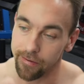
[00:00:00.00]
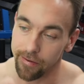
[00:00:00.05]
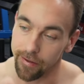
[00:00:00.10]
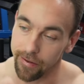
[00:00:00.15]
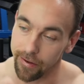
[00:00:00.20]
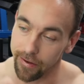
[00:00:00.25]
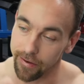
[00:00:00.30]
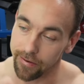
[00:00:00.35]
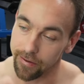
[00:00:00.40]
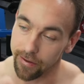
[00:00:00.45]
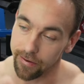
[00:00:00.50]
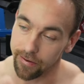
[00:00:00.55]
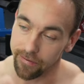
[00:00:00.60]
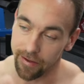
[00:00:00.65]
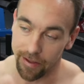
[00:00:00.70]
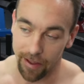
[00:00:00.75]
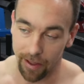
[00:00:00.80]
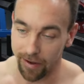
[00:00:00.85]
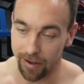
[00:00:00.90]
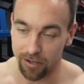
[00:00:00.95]
And I
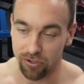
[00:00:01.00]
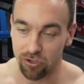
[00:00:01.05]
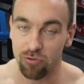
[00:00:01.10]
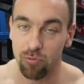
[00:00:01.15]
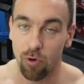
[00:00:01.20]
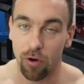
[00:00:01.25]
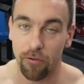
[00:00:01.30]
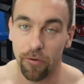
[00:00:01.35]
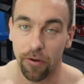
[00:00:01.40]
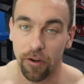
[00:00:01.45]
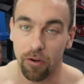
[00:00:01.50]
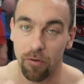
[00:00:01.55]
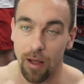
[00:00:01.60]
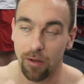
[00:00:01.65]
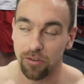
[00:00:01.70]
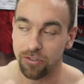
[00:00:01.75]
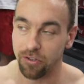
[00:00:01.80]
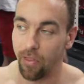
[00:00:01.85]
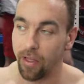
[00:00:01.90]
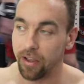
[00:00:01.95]
got 2 more freaking
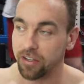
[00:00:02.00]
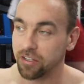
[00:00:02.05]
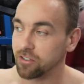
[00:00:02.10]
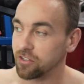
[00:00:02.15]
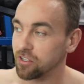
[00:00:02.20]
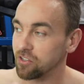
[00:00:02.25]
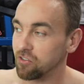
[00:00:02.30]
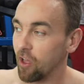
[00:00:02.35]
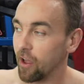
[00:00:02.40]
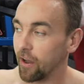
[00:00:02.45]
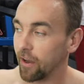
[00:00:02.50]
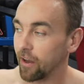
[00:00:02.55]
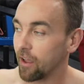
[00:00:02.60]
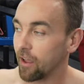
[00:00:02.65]
rounds. Alexis is like,